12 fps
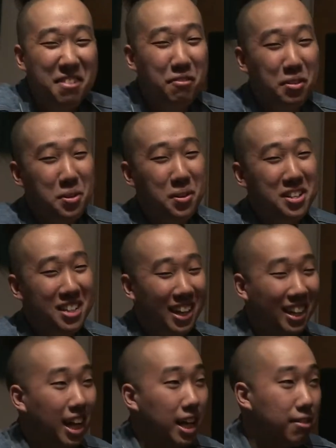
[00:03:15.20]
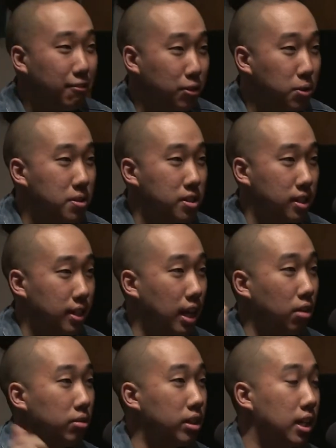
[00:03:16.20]
influenced. I got influenced, and then
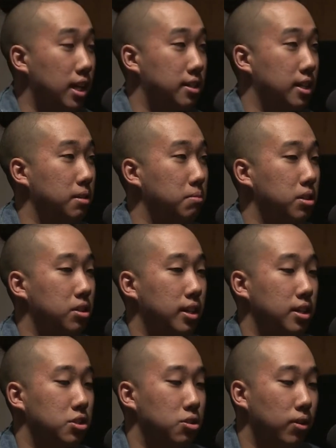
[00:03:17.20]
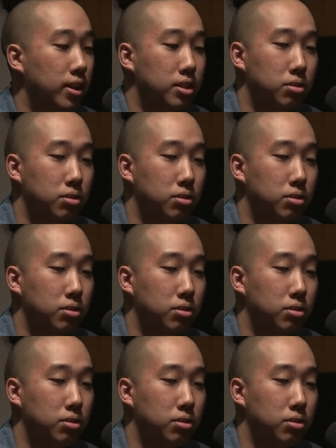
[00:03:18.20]
I realized how much I enjoyed